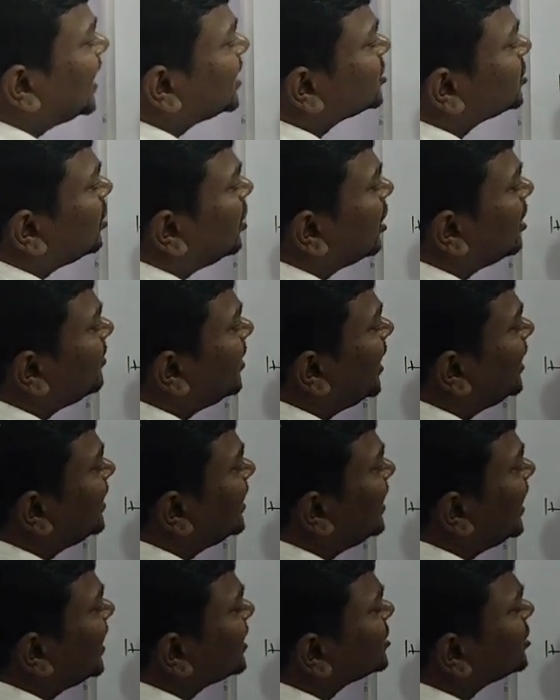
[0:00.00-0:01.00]
s
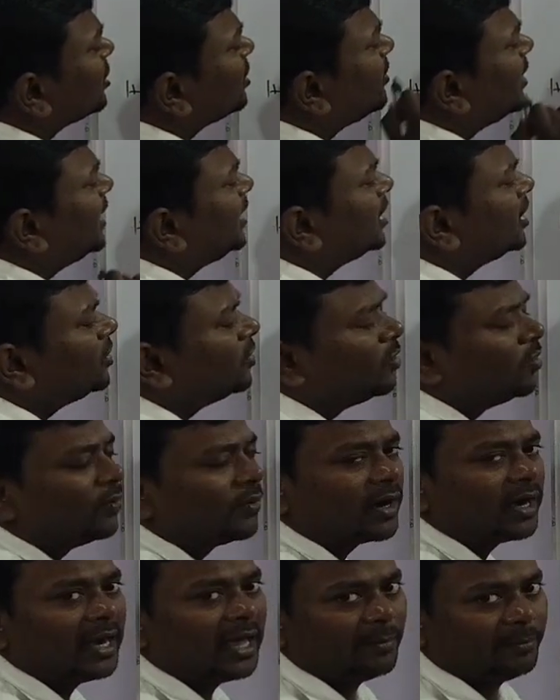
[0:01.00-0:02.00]
orbital
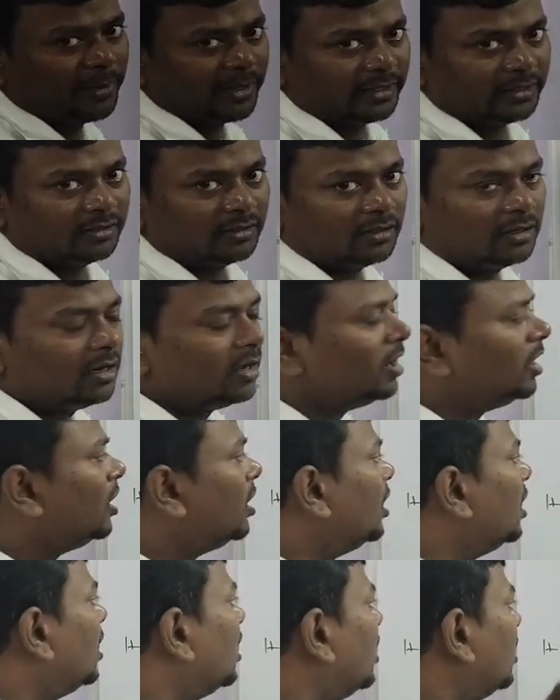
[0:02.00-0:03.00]
overlapping
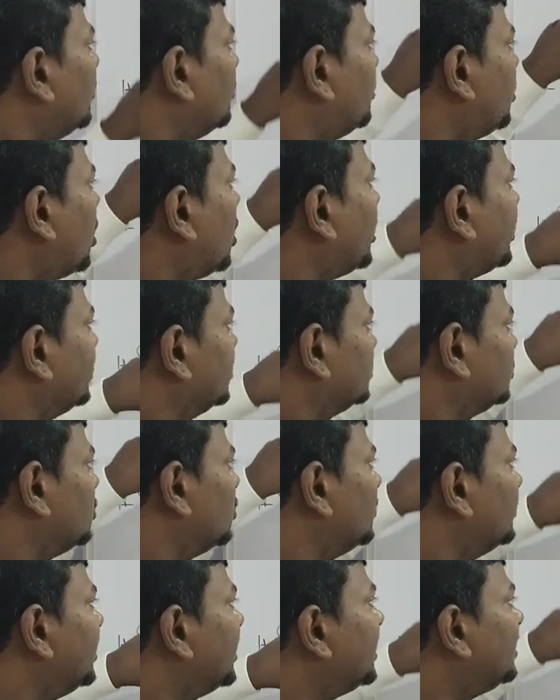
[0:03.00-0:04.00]
bond,
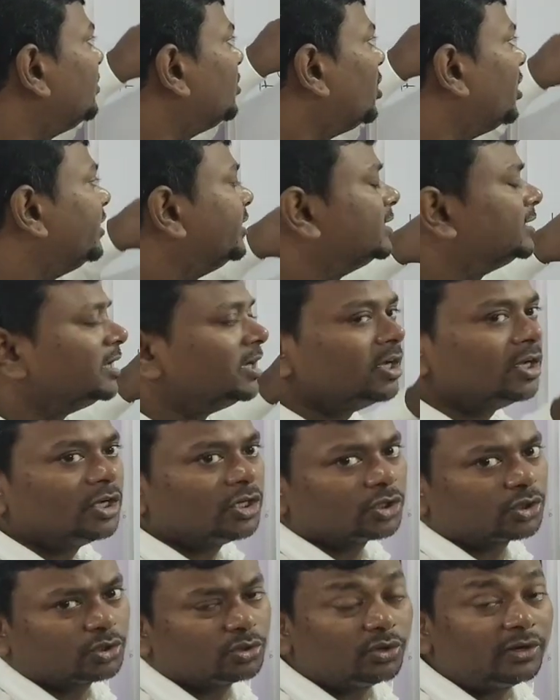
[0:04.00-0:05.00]
covalent bond,
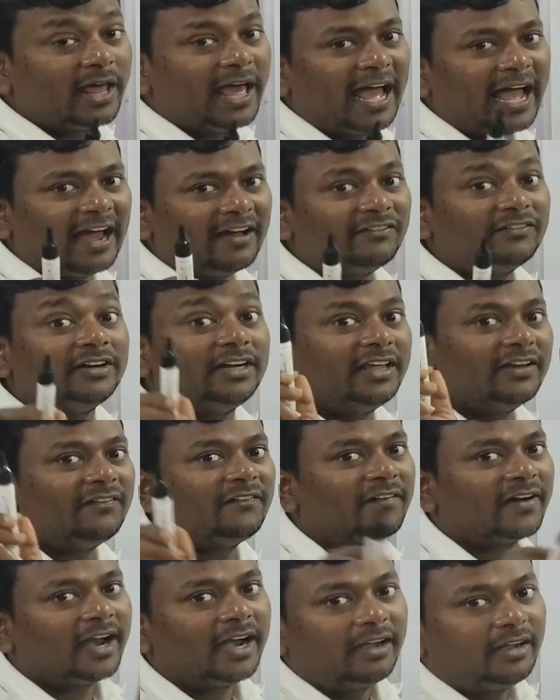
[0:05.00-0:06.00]
should have
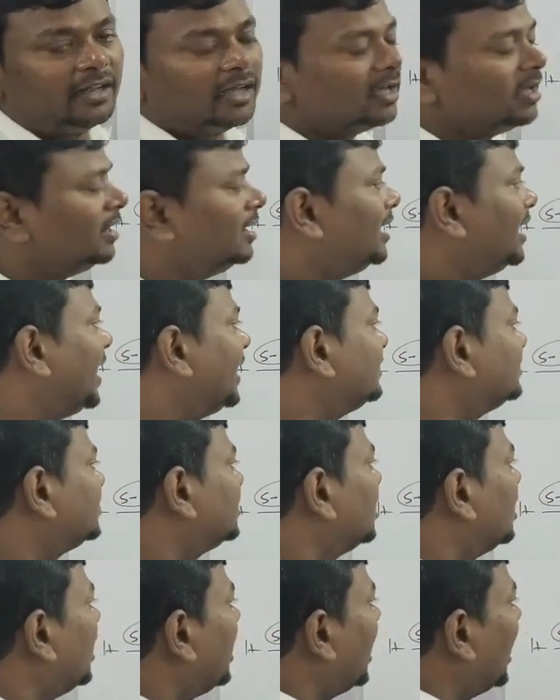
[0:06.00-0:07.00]
different
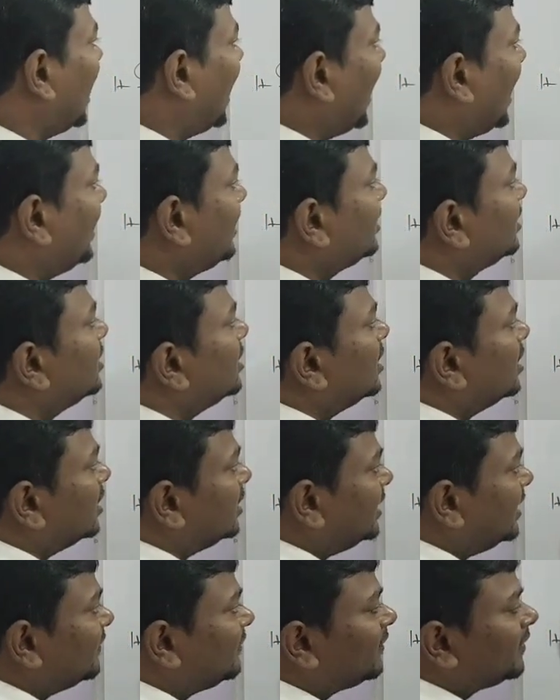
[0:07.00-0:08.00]
length and
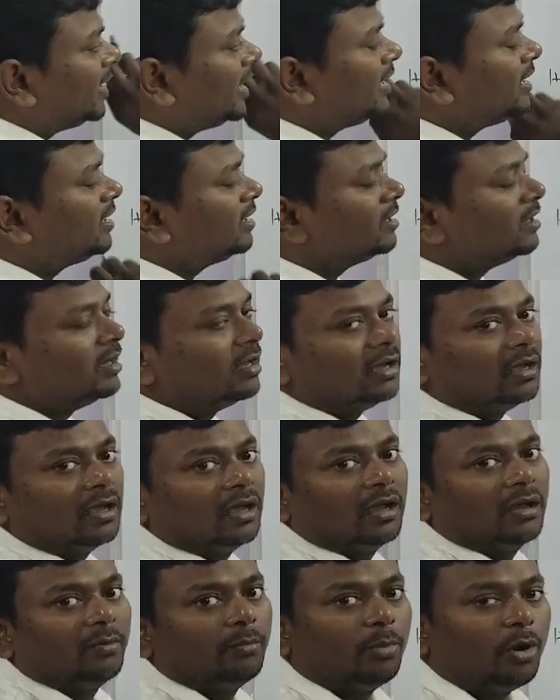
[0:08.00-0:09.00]
different
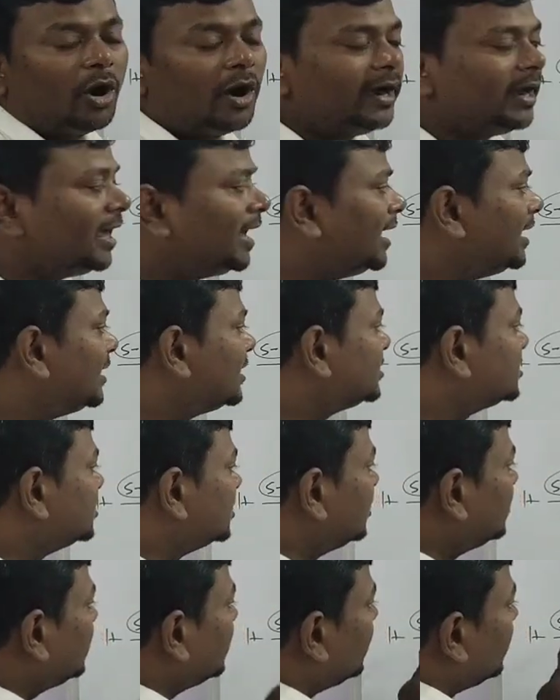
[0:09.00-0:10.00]
bond
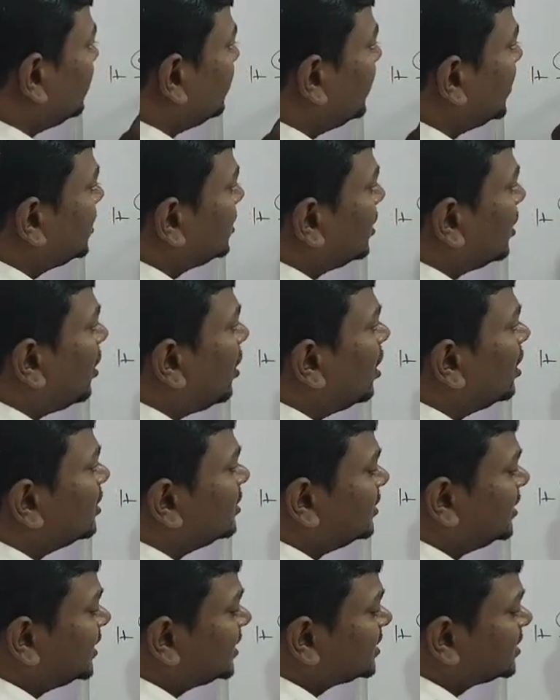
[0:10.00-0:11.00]
energy with
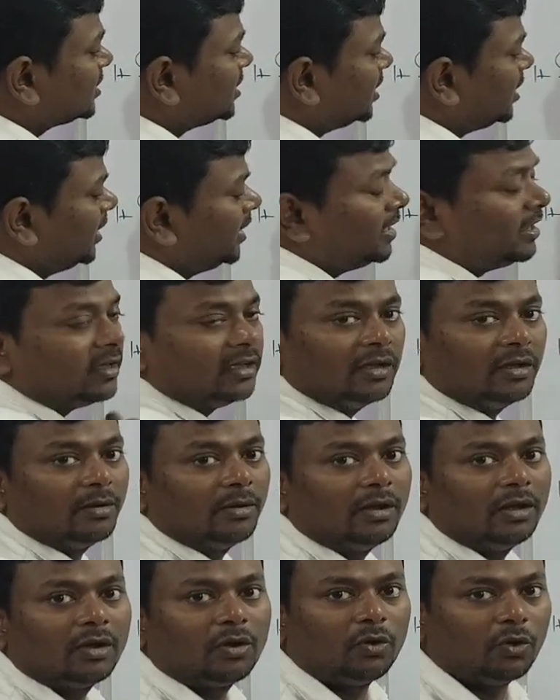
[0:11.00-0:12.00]
these three
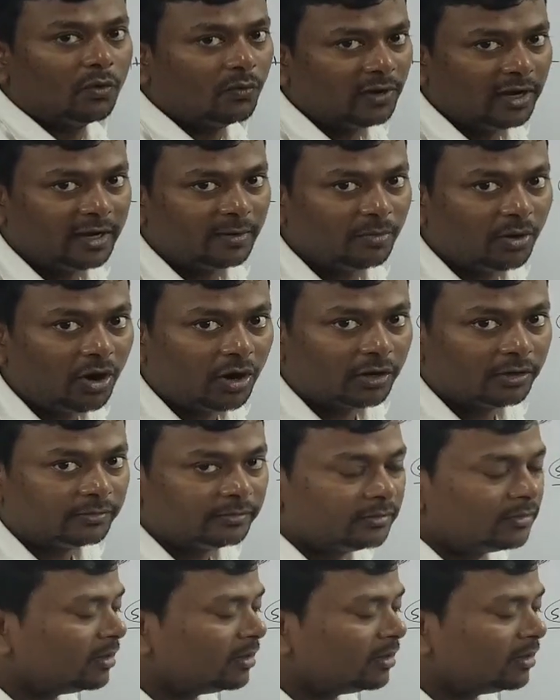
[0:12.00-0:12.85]
covalent bond.